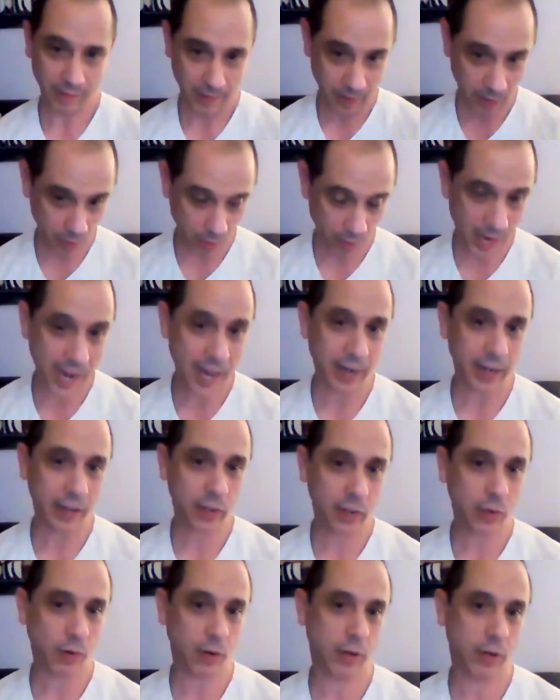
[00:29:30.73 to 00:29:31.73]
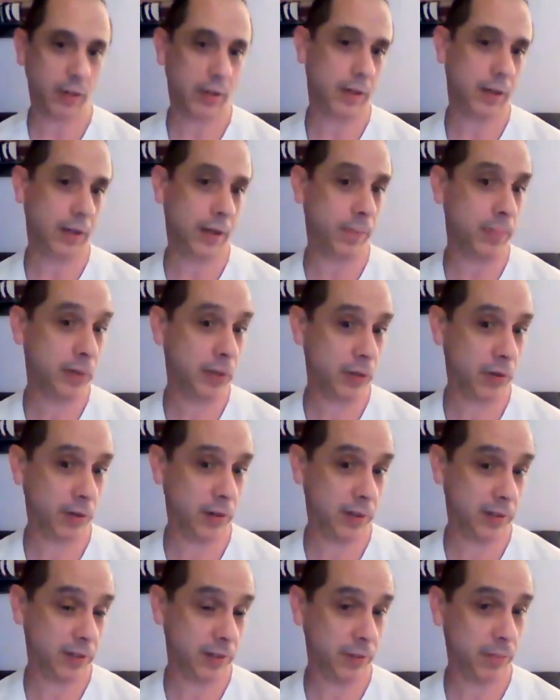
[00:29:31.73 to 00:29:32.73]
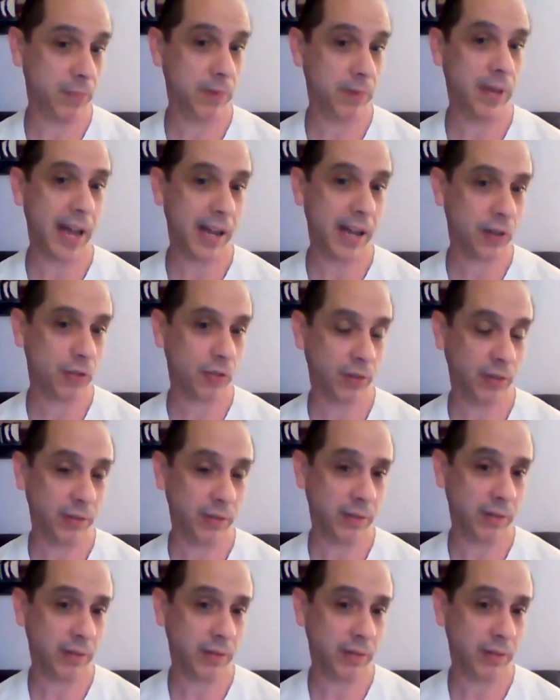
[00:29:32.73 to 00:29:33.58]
you were heading toward absurdism naturally